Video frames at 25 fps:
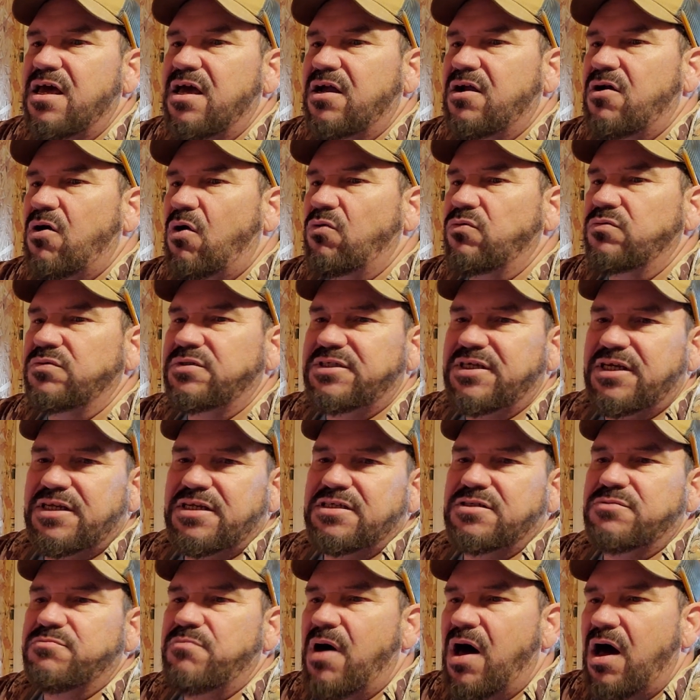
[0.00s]
Colton's at
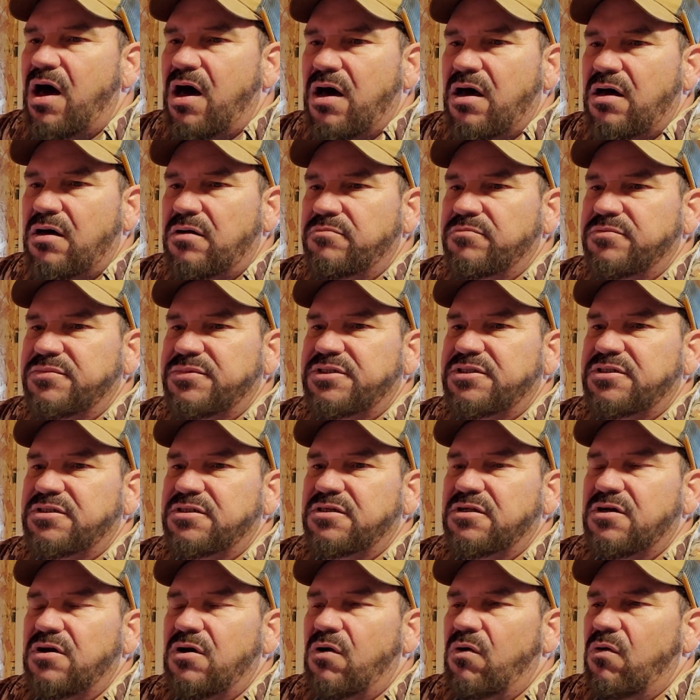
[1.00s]
his mom's
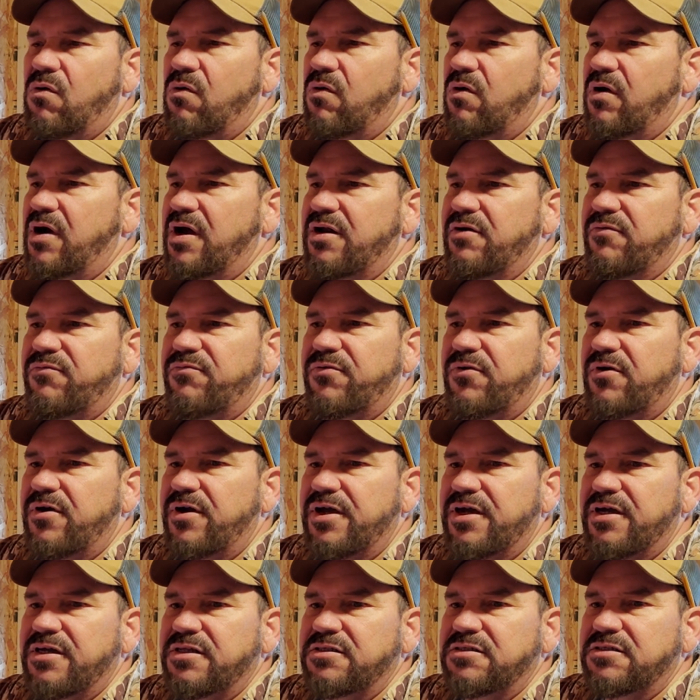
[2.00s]
or at a
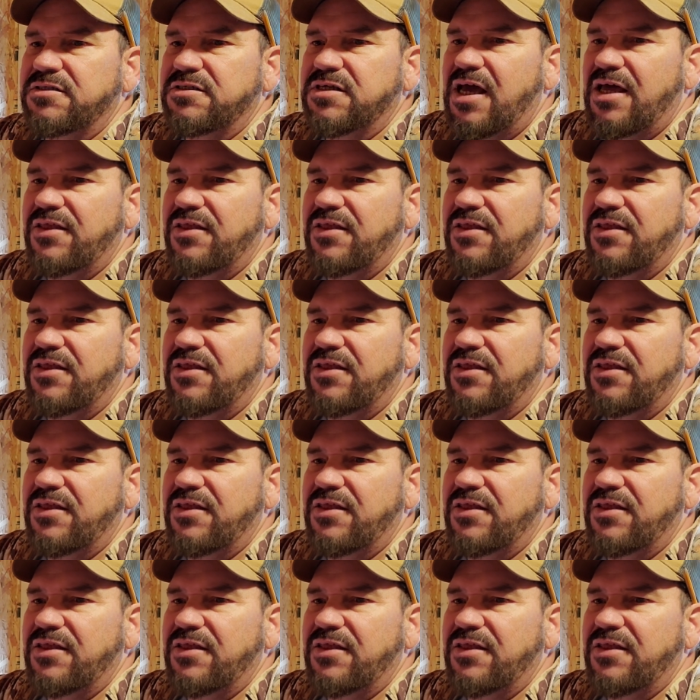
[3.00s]
friend's.